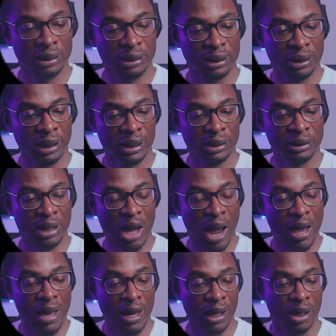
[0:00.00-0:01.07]
he has
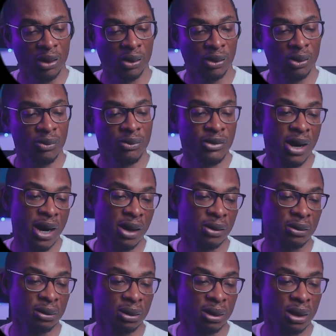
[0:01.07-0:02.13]
hair color
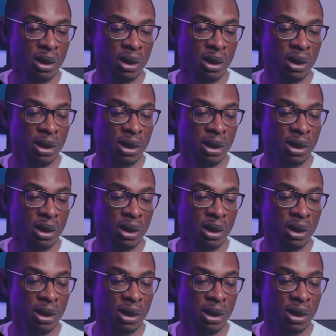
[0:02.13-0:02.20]
brown.